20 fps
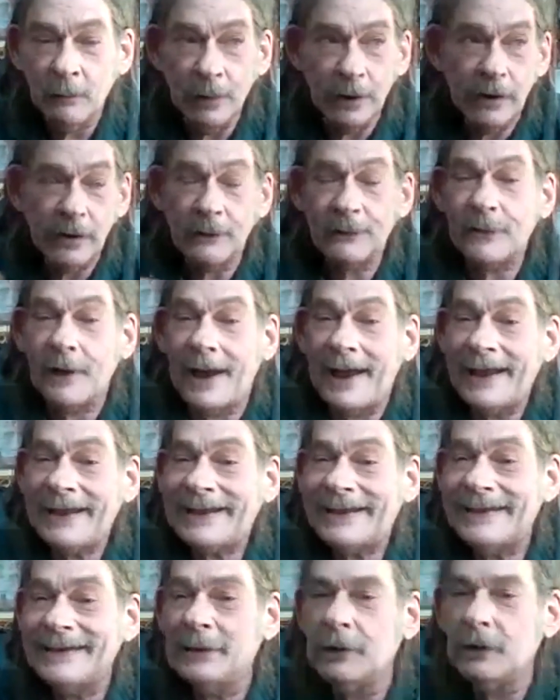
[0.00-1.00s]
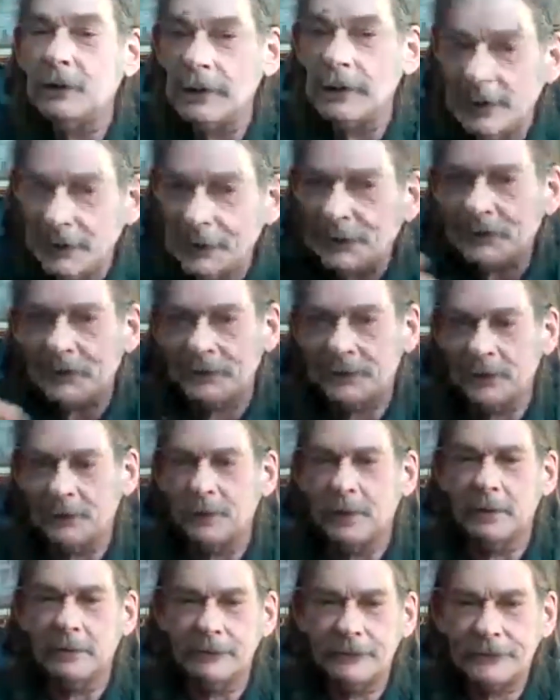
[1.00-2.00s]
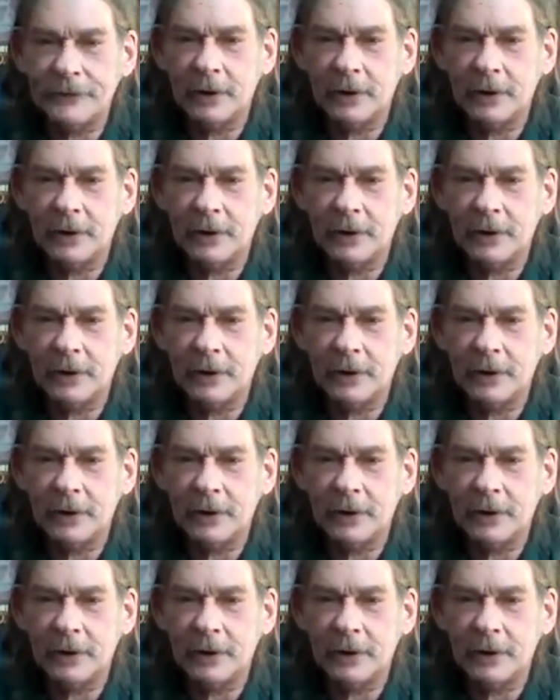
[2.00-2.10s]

because I can listen to those